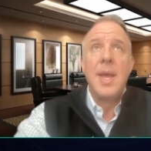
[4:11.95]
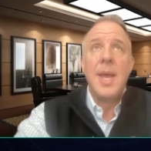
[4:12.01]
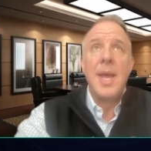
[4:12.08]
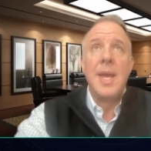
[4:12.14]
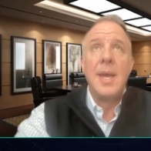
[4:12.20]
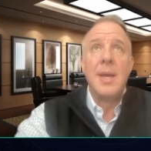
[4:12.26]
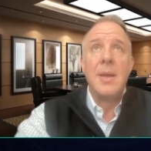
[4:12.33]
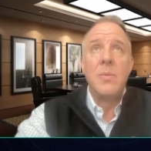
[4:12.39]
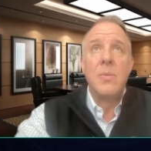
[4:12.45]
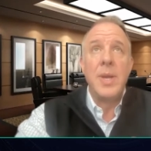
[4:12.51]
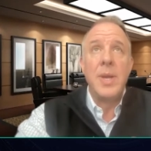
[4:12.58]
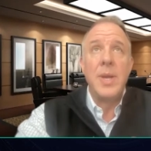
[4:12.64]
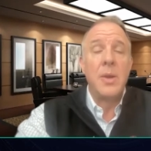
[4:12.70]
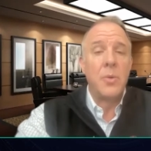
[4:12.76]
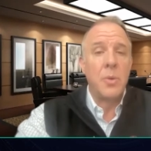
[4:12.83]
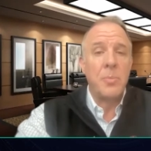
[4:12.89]
and we
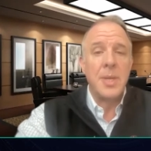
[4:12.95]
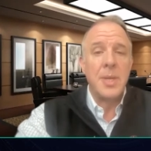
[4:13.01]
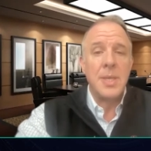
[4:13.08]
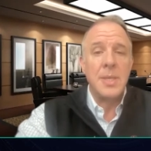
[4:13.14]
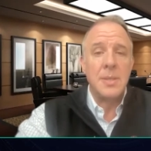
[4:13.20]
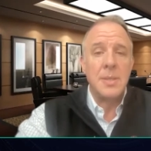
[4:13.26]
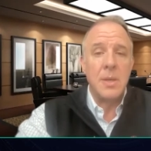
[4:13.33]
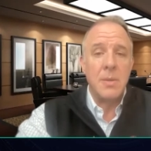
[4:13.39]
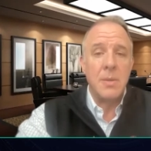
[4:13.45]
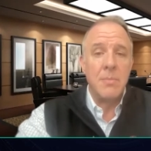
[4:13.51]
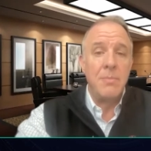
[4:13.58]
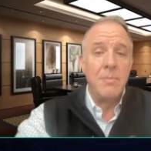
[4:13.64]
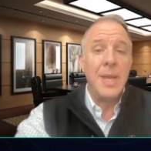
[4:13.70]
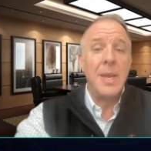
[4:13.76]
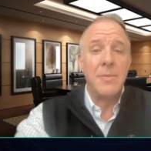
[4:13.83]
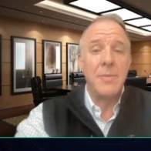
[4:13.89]
needed to replace
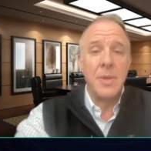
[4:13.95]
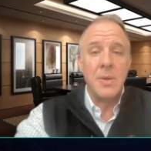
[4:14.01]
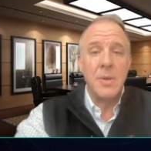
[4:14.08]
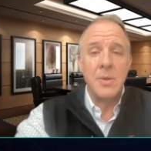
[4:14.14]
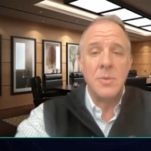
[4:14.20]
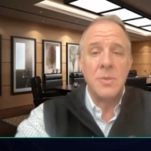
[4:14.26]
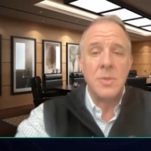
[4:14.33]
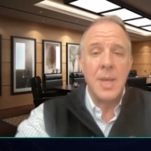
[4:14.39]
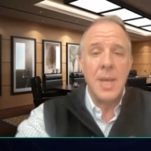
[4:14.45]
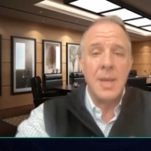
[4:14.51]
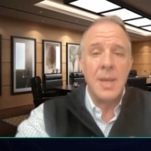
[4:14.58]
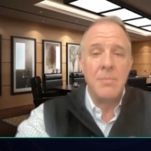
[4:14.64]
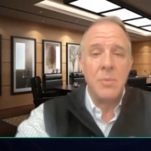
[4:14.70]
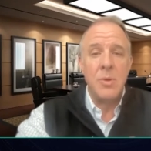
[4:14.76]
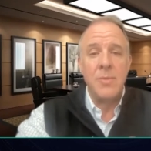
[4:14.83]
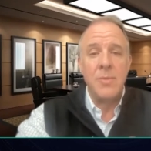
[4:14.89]
many of those
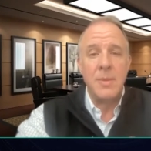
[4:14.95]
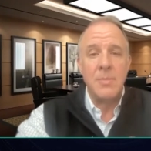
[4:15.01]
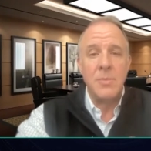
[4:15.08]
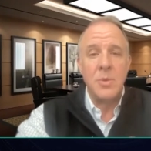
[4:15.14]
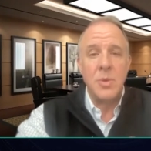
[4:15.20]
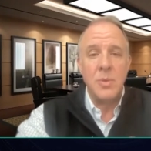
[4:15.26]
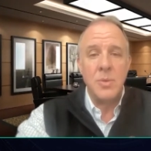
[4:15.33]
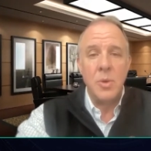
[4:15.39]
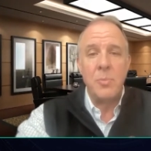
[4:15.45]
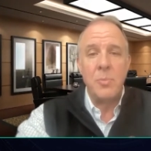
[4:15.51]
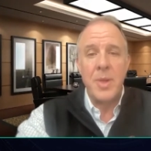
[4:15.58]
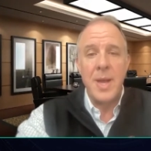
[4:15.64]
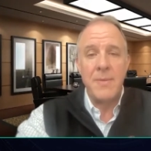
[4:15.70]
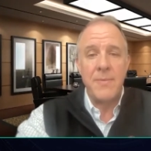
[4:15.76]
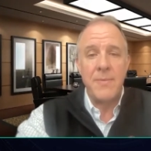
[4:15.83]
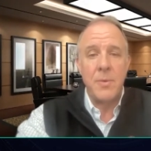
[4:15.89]
and move them to new
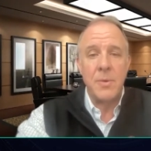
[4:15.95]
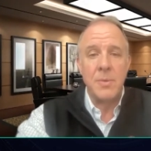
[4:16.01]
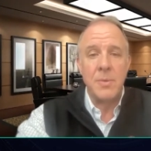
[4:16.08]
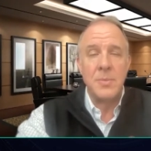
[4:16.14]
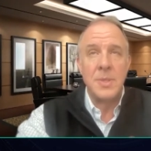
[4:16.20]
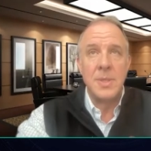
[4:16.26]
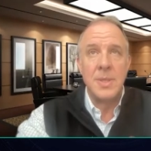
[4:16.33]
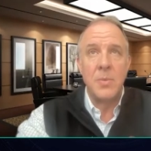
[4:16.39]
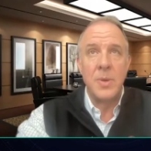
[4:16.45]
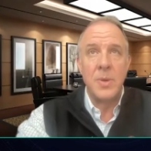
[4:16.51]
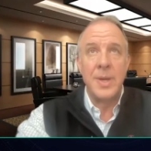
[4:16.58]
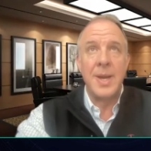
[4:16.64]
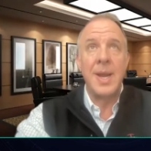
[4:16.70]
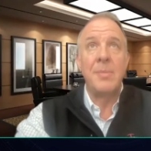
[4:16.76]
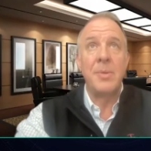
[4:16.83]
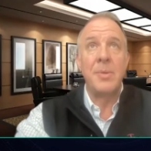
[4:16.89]
platforms that would
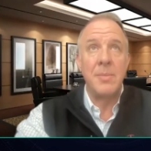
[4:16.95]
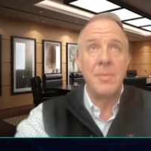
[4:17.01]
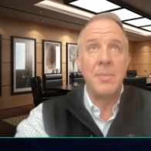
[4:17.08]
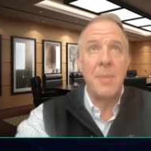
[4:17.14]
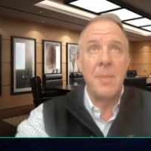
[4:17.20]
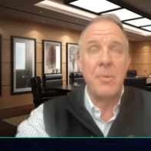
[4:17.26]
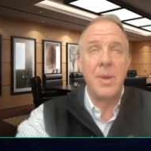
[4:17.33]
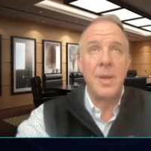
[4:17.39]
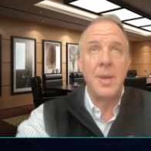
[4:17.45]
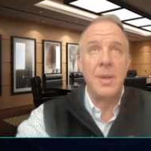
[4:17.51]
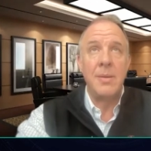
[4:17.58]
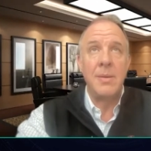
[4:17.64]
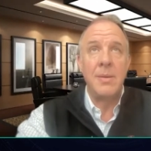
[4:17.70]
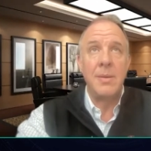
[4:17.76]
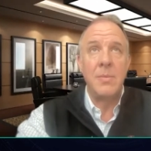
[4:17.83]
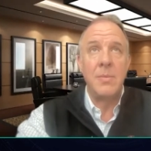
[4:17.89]
enable them to
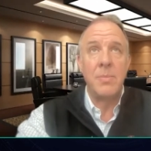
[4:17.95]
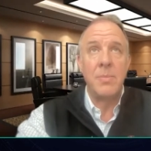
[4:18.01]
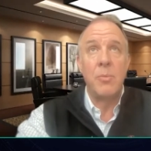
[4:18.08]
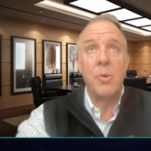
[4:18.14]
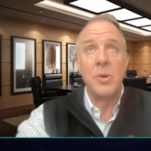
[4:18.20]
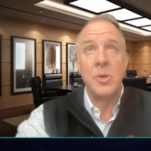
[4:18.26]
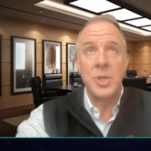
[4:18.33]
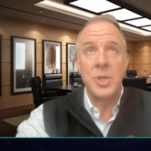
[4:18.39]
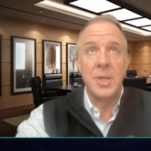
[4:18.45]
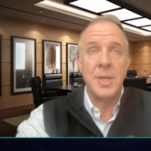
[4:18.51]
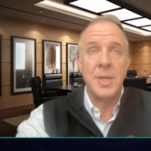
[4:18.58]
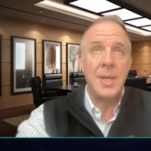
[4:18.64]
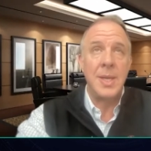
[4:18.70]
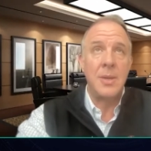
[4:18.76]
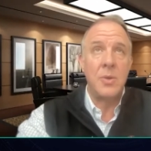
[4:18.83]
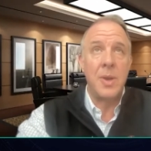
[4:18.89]
operate with more
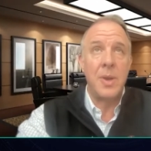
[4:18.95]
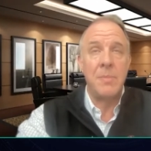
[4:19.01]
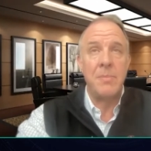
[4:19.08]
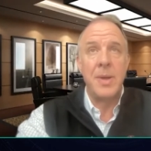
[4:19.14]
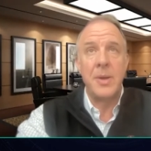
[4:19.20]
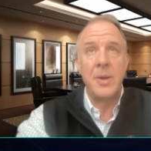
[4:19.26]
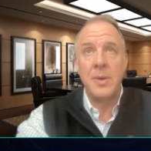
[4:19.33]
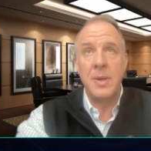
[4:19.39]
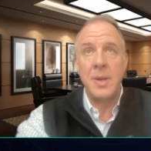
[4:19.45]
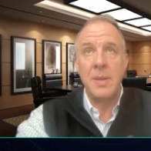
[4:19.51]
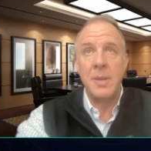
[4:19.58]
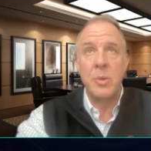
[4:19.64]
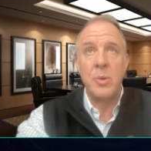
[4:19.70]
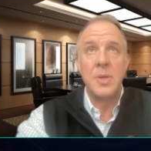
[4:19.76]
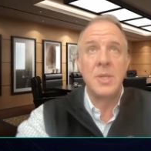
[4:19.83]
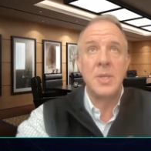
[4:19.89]
agility, create a better
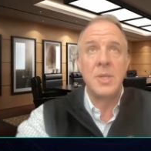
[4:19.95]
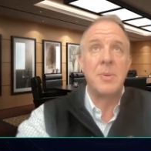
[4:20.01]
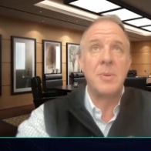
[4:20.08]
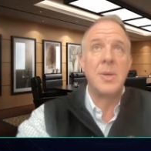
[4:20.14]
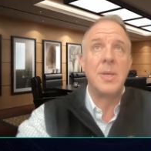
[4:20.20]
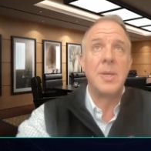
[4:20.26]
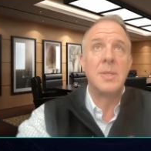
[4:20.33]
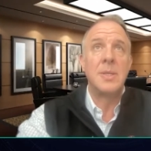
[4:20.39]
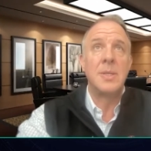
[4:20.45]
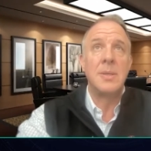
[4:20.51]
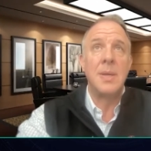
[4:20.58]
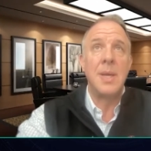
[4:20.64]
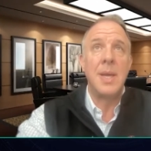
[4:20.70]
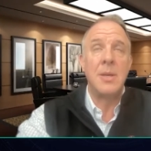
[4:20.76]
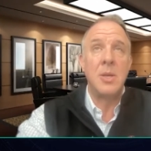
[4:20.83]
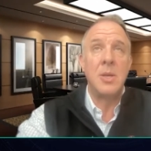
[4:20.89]
employee
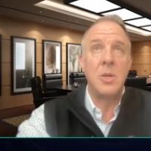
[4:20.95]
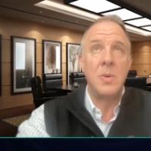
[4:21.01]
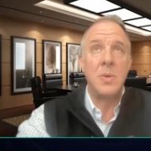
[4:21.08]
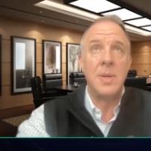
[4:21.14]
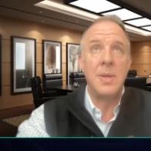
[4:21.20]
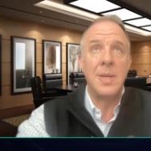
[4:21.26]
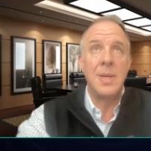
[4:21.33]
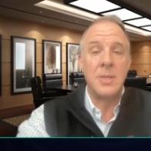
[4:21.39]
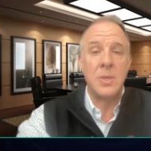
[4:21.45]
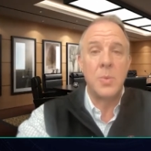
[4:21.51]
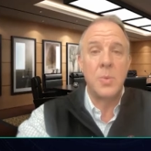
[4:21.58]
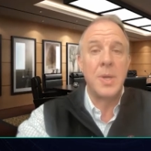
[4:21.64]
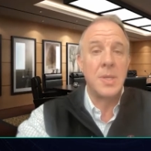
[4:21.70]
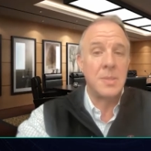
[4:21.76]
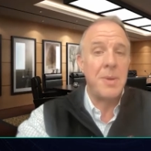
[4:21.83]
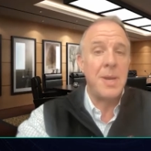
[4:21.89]
experience, and to do it as
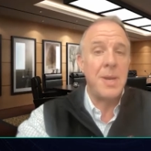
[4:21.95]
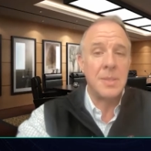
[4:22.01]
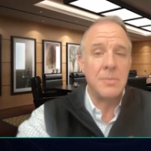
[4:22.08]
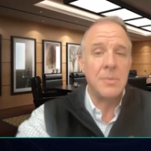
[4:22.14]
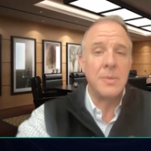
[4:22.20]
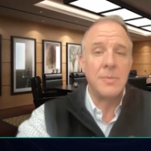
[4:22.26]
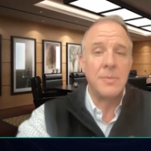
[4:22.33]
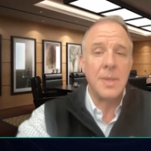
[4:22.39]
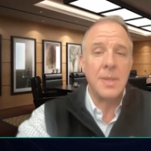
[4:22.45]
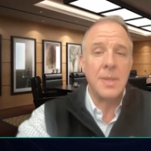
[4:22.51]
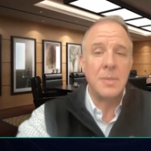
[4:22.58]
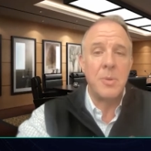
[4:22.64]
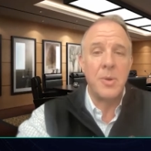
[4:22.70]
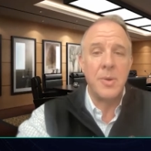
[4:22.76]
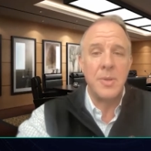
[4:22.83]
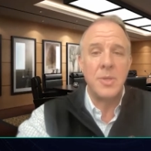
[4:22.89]
quick as possible as
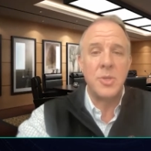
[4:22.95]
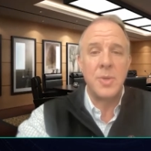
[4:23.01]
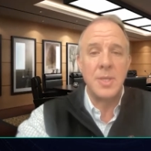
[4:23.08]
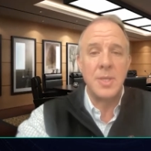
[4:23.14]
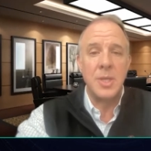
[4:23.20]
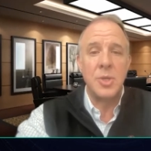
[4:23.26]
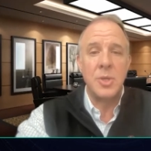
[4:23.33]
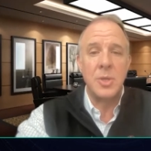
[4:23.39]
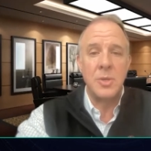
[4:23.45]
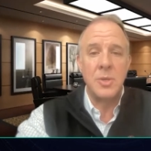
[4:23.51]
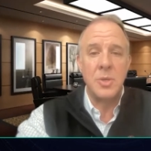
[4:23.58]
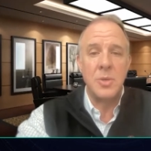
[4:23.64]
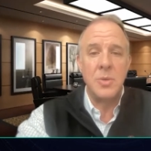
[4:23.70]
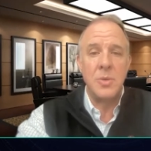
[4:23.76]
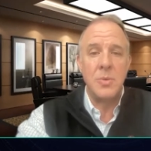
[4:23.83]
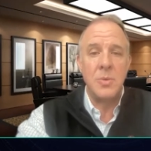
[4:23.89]
part of this transition
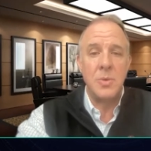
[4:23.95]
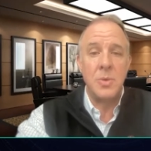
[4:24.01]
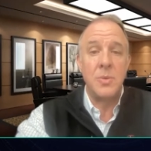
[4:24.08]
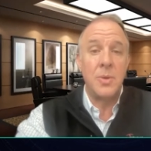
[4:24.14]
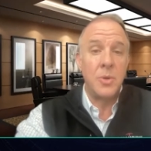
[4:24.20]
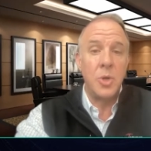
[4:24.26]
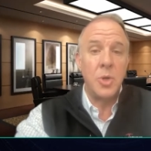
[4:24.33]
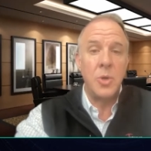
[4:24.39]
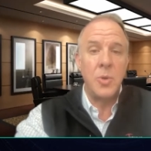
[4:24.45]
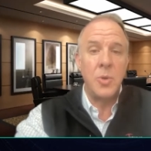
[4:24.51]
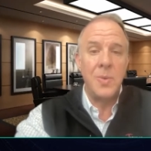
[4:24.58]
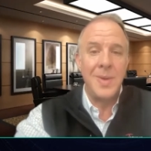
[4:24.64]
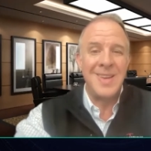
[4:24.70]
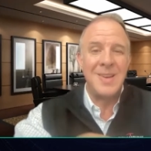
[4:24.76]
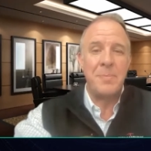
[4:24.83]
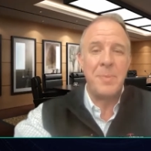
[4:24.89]
to, to their
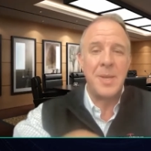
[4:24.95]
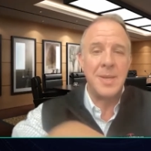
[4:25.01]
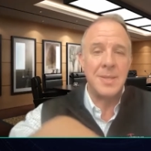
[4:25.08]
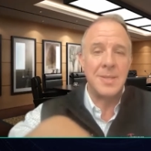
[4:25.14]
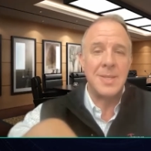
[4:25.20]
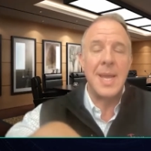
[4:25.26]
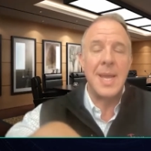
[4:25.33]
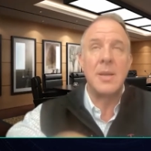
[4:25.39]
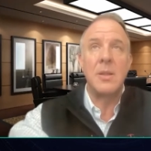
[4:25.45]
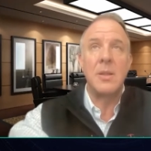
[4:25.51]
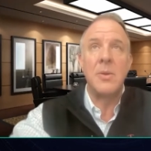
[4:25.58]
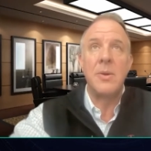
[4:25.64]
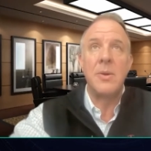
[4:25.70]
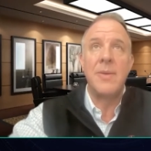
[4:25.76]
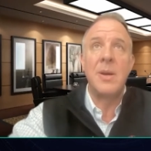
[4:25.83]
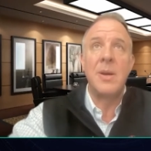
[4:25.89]
new independent
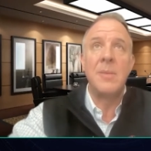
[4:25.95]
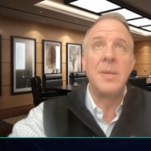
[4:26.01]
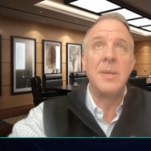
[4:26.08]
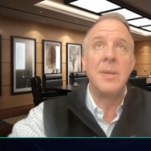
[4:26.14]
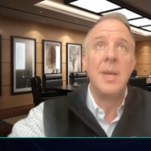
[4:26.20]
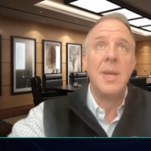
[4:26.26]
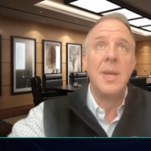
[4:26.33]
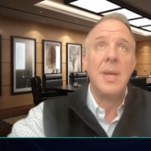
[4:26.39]
standalone environment.